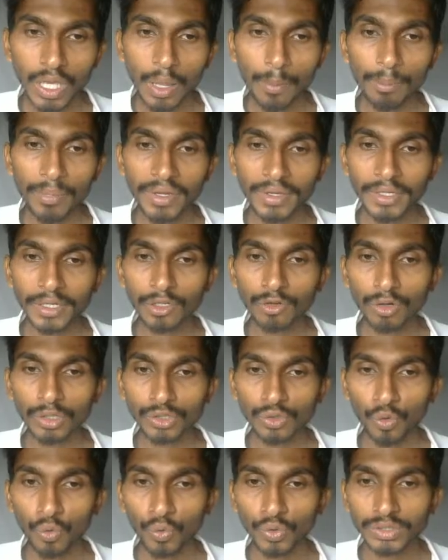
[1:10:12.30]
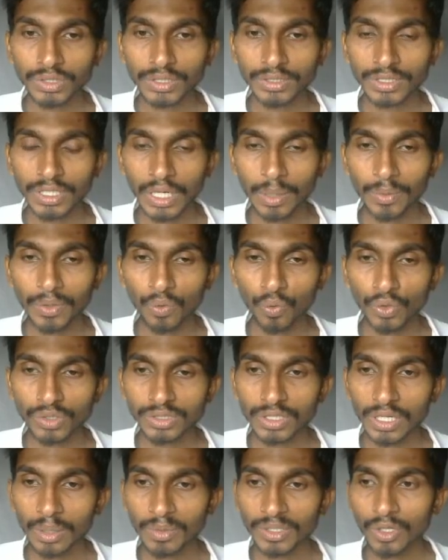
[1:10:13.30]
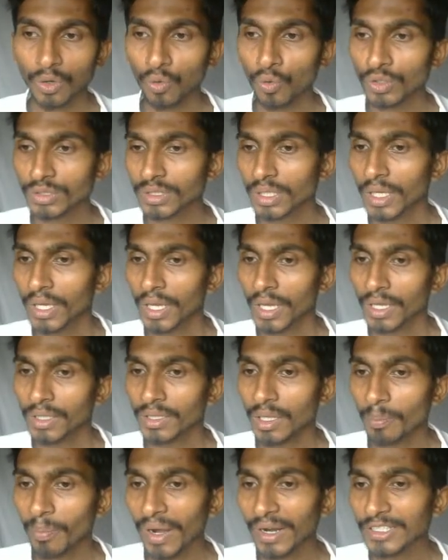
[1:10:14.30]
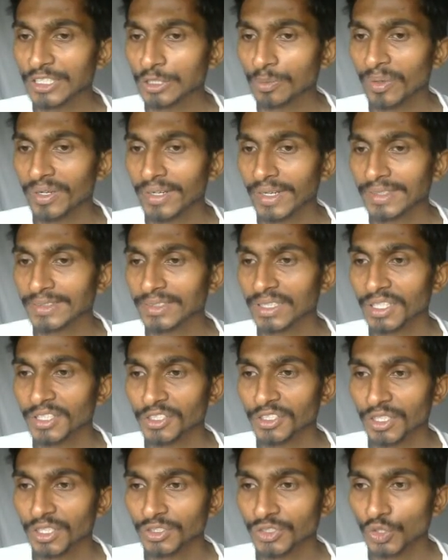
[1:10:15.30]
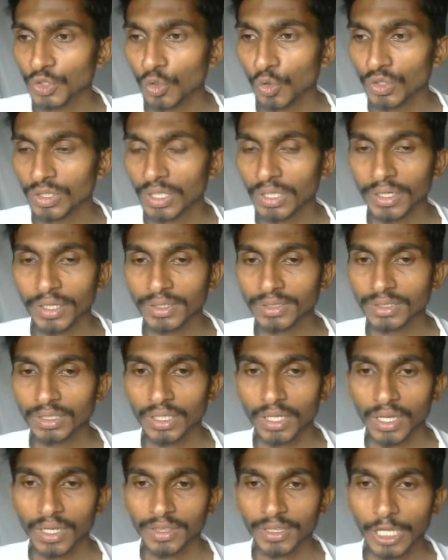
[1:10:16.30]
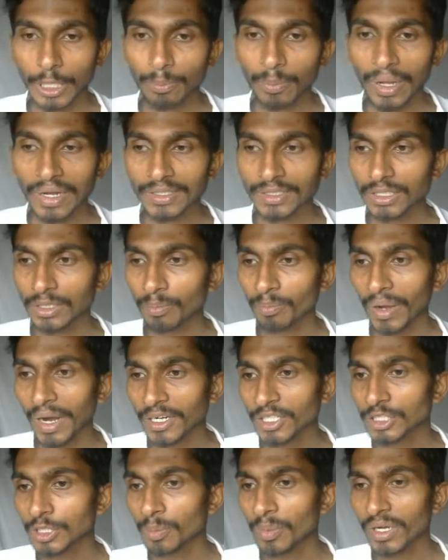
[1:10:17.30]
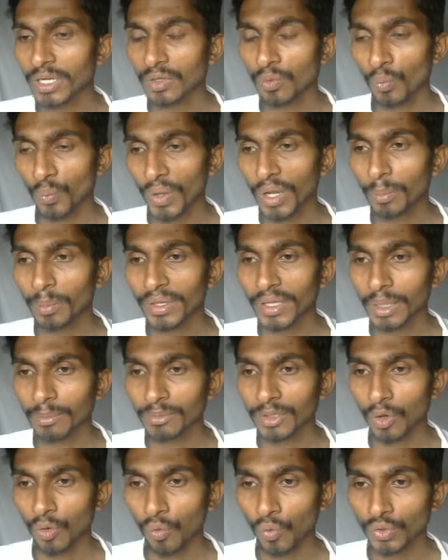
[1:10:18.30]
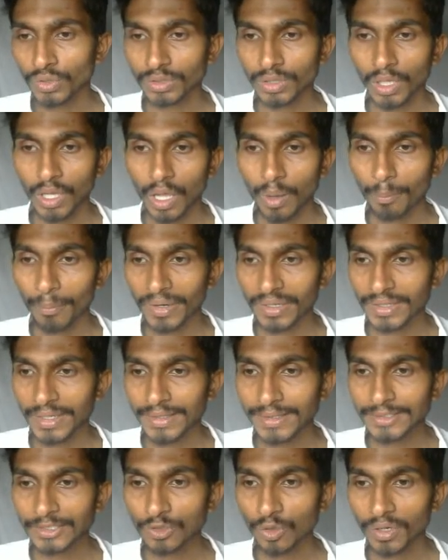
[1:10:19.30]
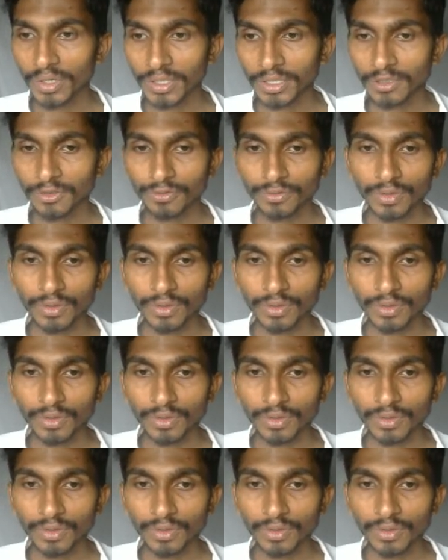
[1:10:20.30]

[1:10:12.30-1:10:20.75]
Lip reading: Meeting dot host is gonna be, who is gonna be the host? The participant as the 0th index. That participant will become the host, but that is not enough.